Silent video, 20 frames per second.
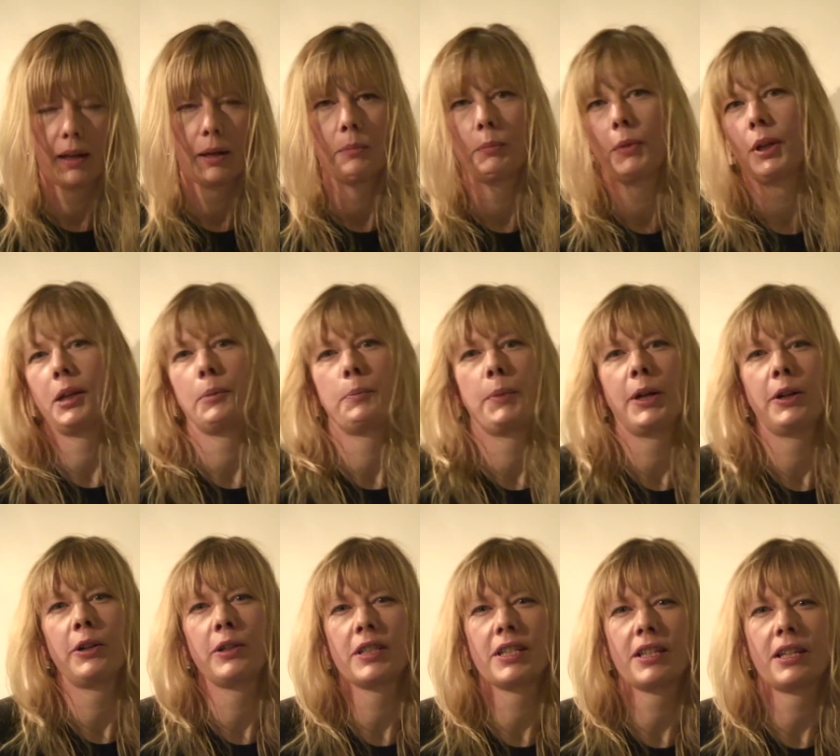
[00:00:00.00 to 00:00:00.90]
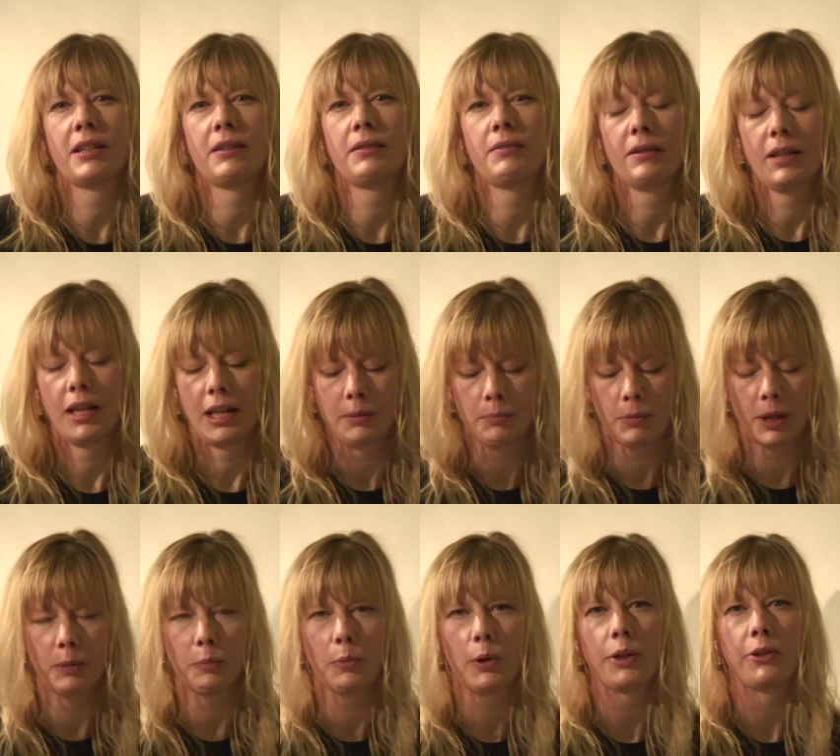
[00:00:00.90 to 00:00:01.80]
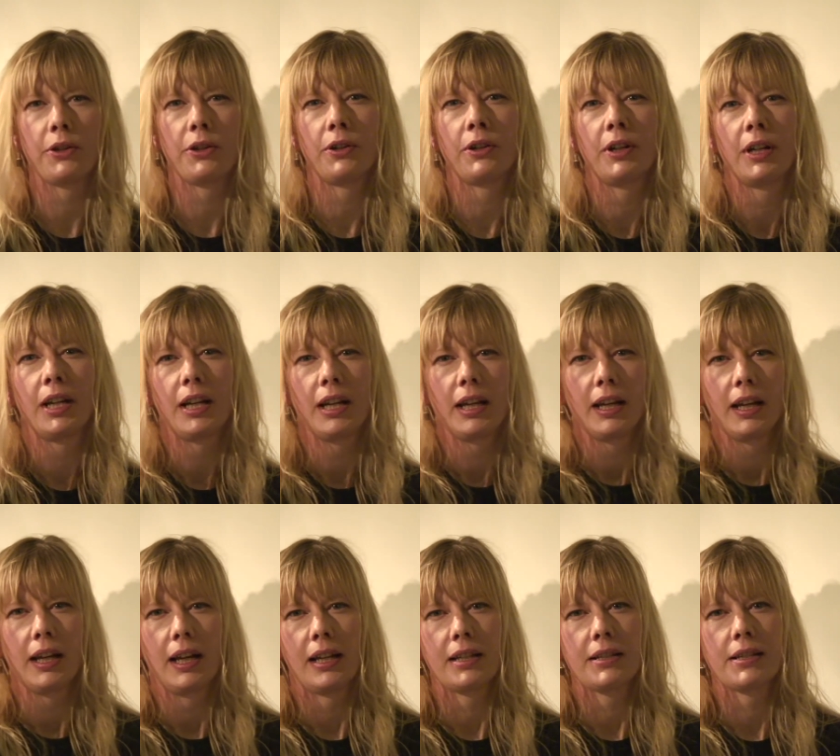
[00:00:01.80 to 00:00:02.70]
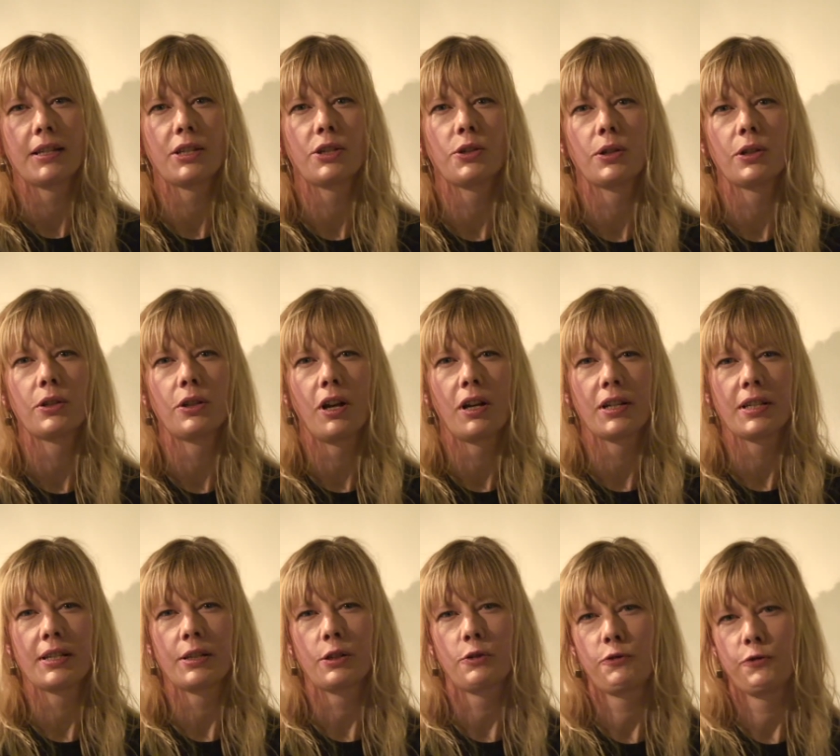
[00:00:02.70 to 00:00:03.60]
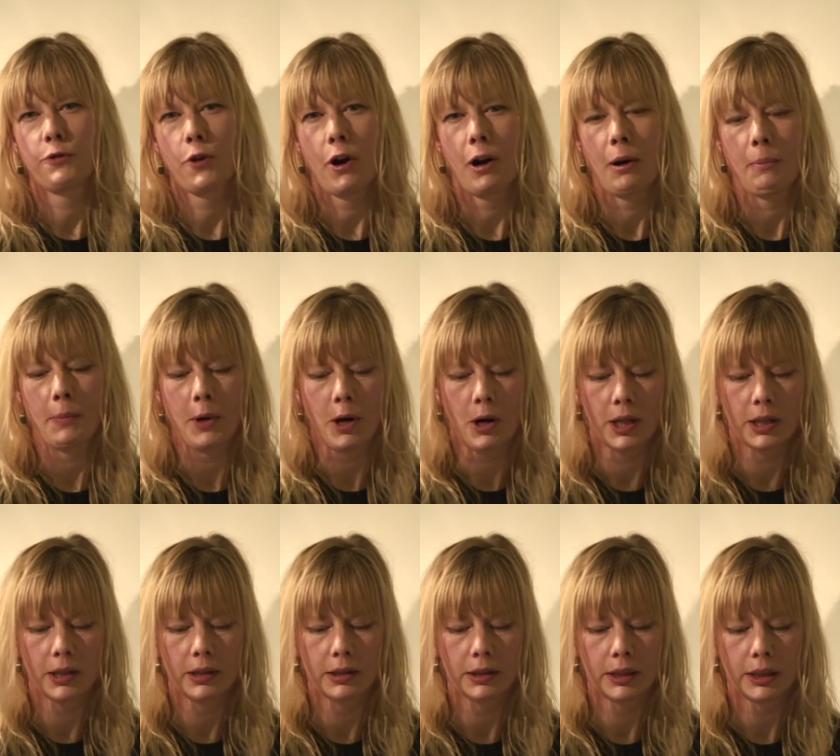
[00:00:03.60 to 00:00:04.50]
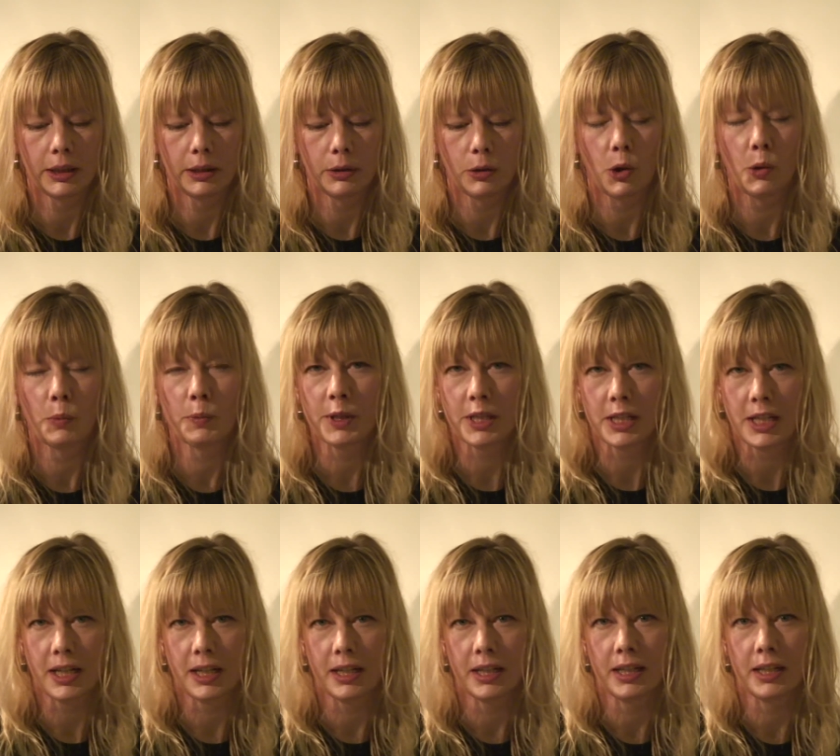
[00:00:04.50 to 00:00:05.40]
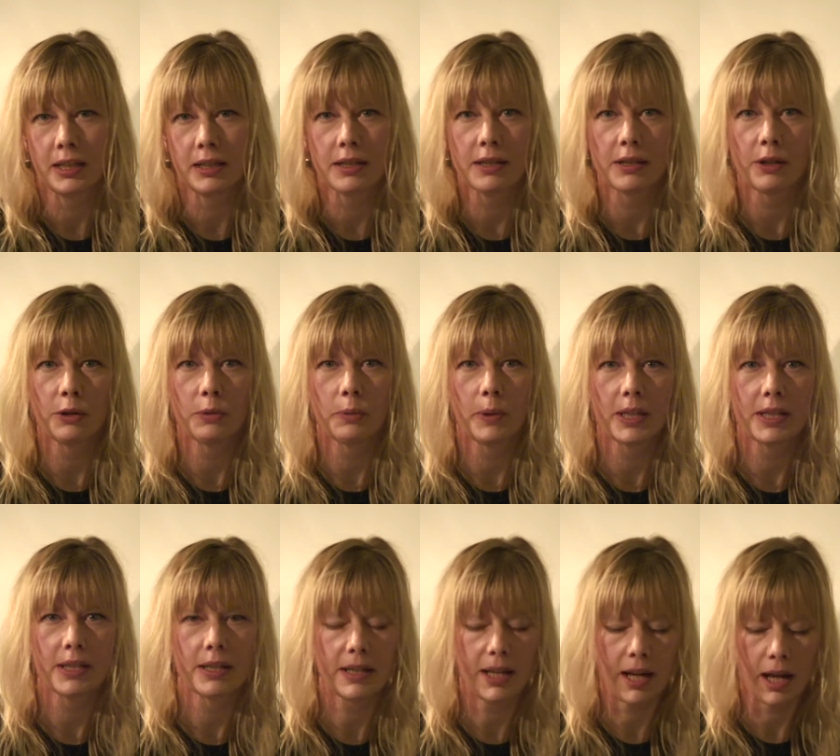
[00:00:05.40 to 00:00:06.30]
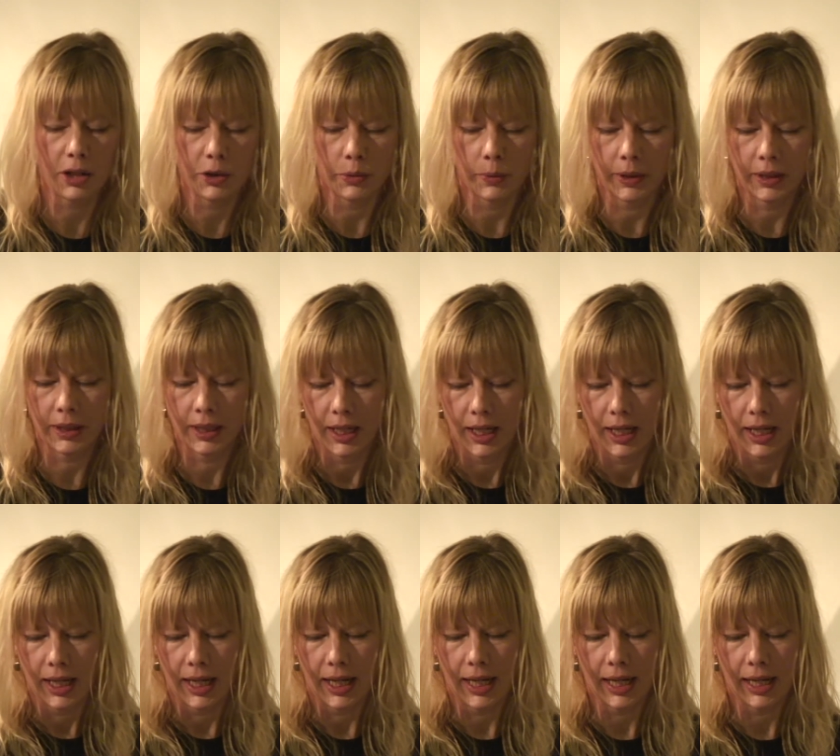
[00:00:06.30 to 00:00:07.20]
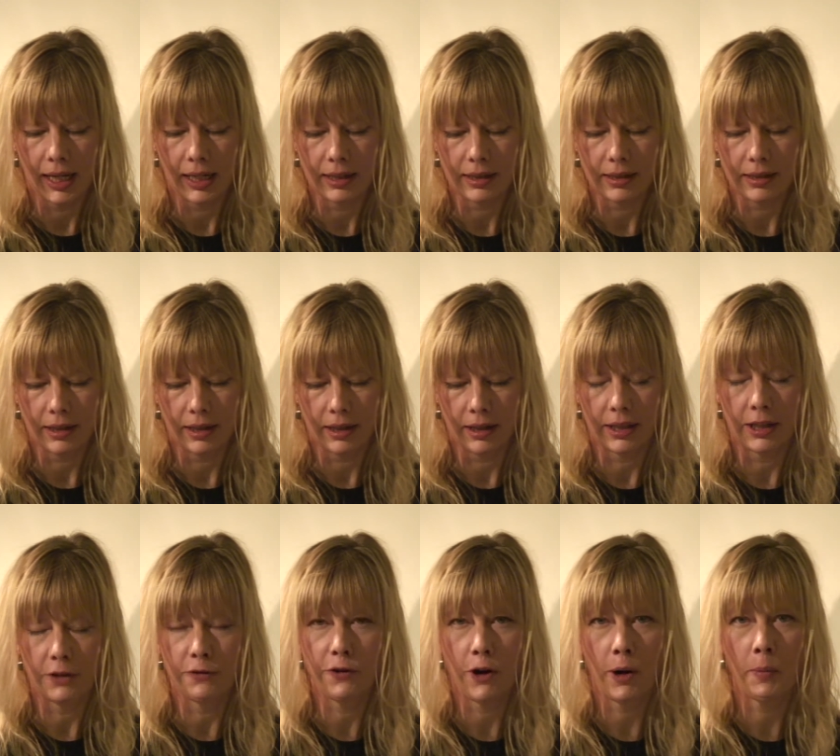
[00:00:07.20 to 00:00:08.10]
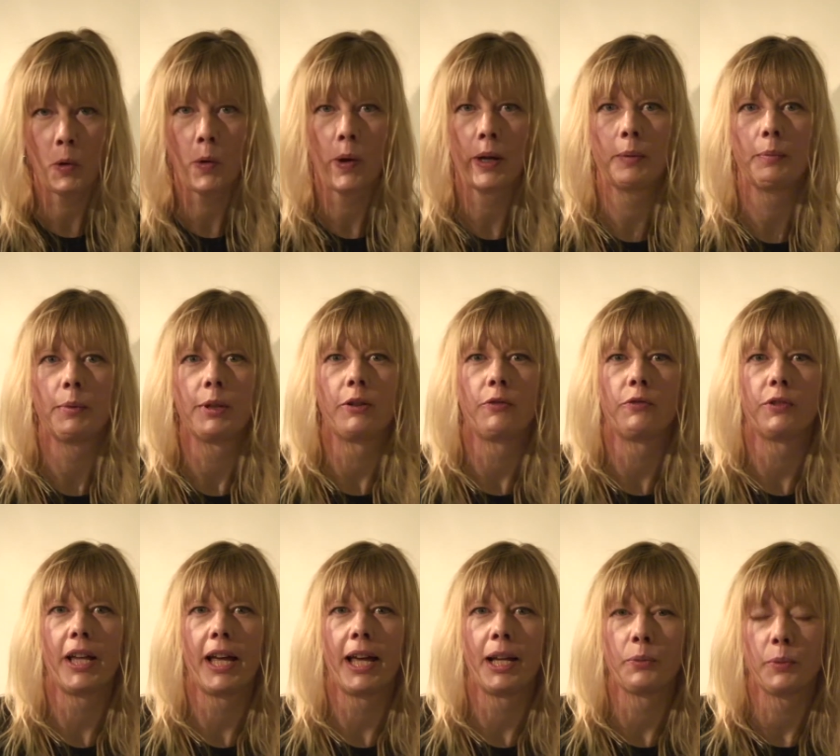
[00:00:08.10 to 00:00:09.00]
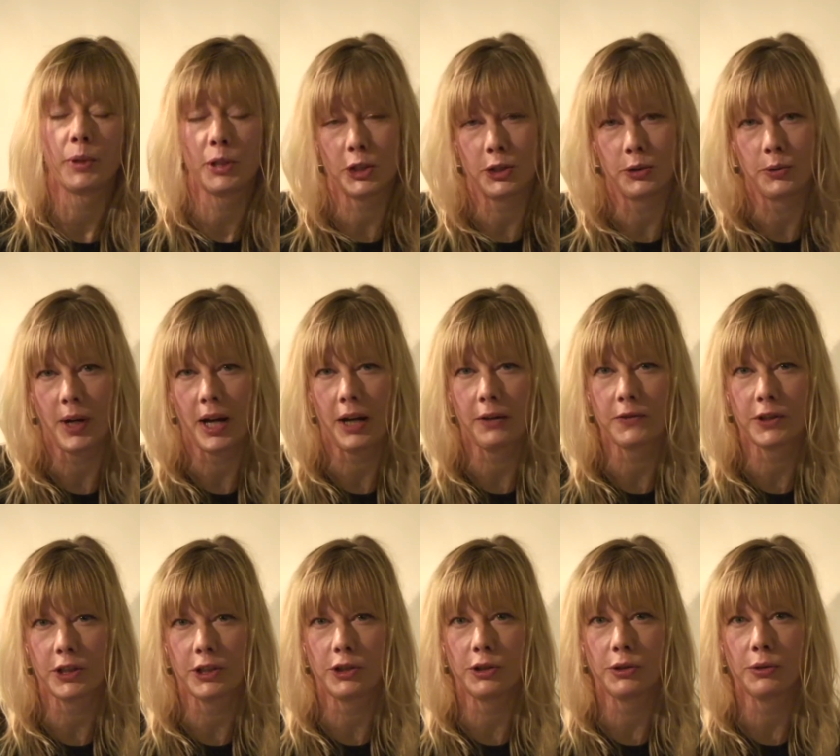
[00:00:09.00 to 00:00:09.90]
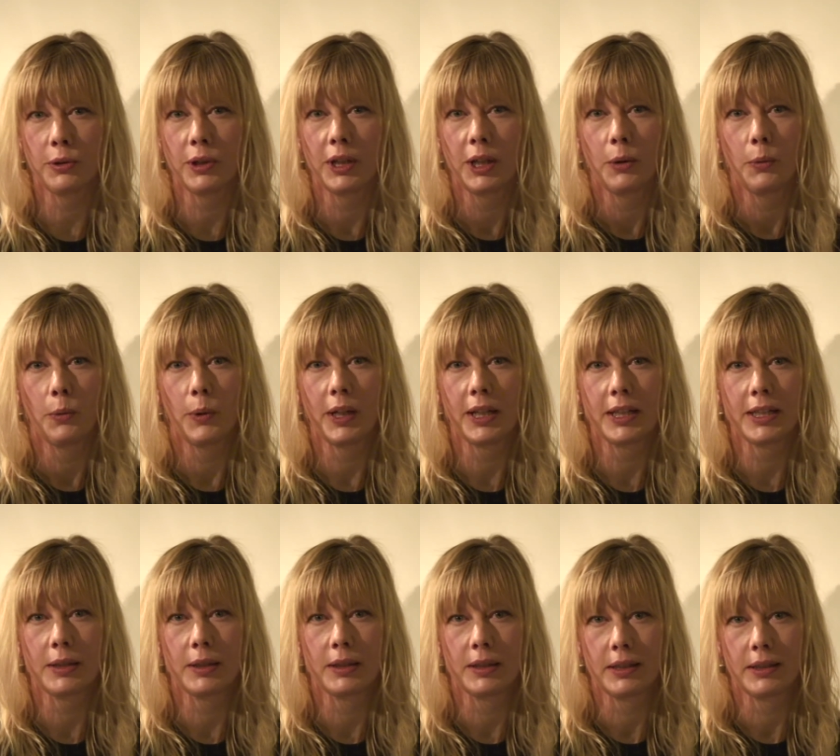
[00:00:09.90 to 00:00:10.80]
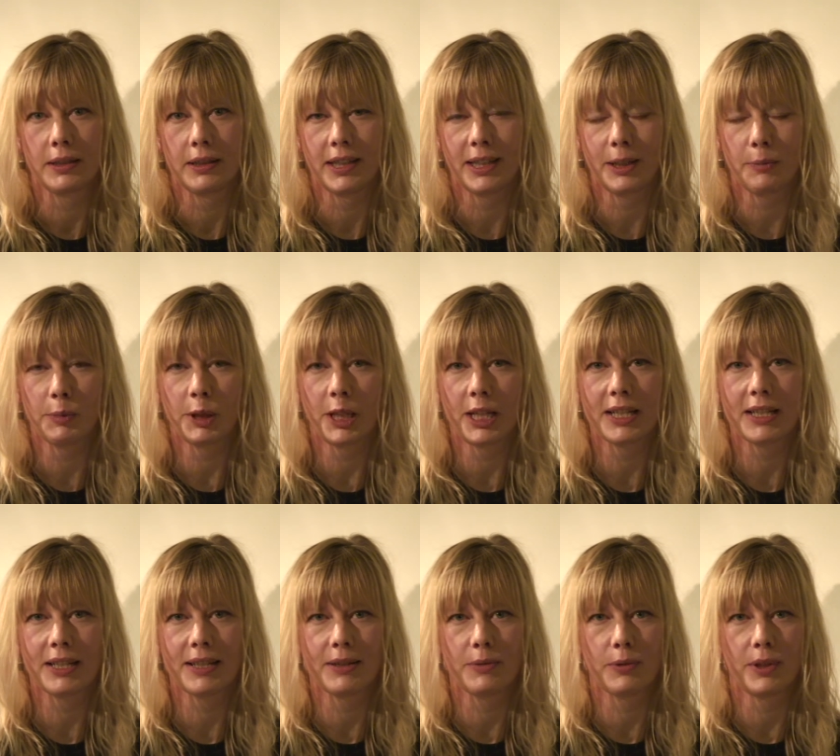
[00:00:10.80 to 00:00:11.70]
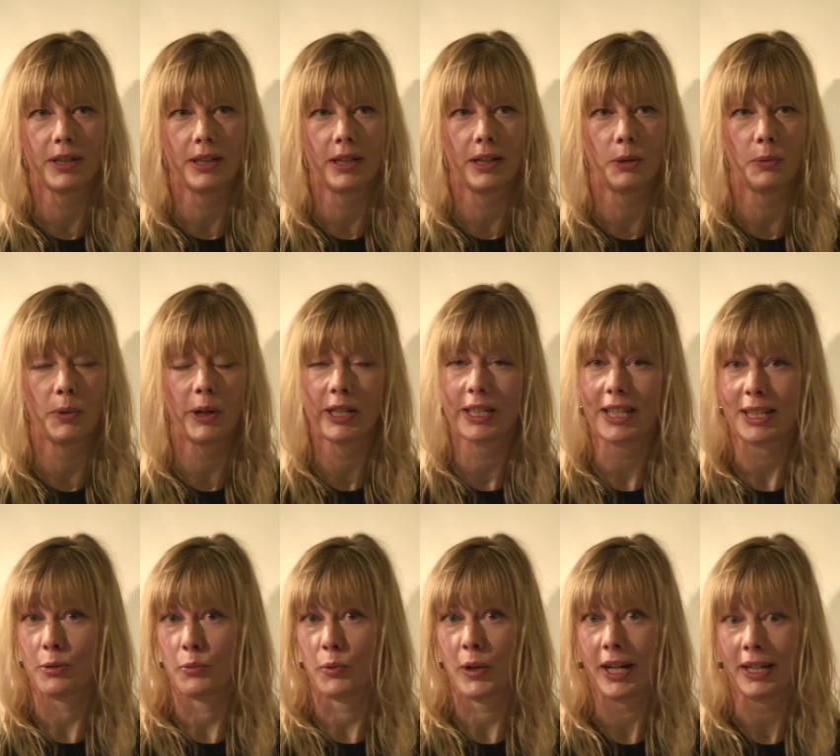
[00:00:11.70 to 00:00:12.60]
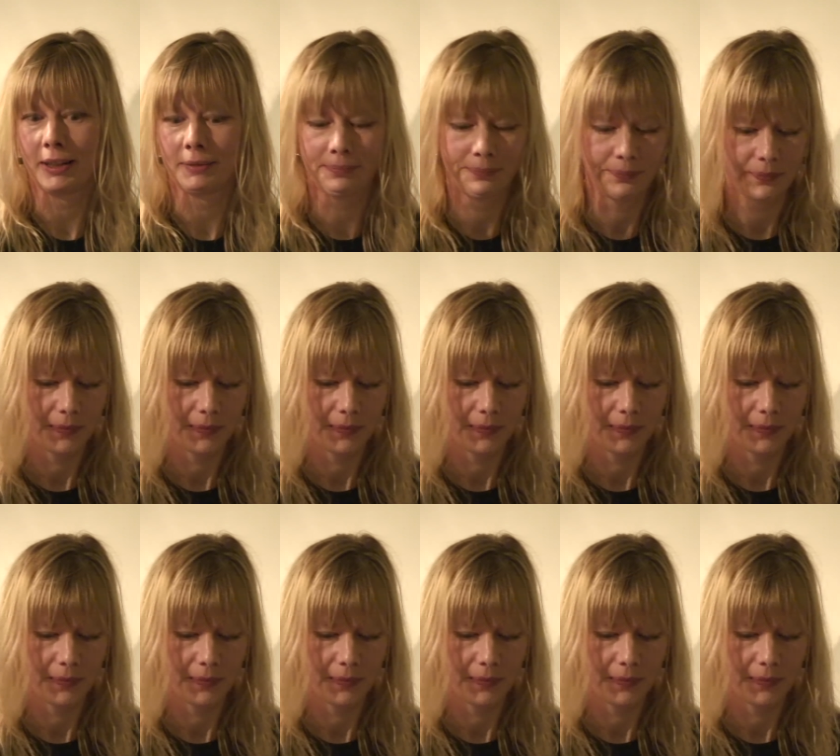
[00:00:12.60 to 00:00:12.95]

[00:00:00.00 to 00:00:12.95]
My parents and my brother and sister-in-law still farm on the homestead in southwest Saskatchewan, and they farm quite a bit of land, which you have to do when in a place where it doesn't rain.